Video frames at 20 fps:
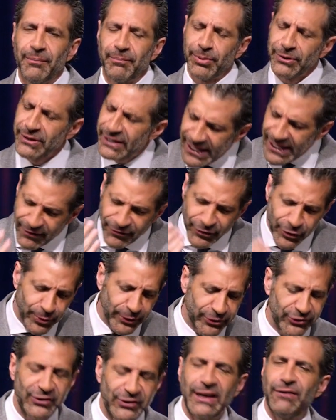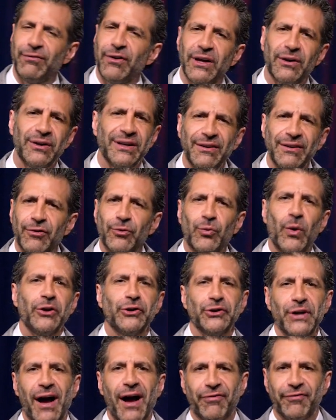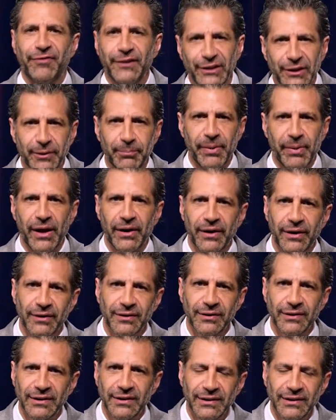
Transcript: Believe you receive it even when you're not feeling better.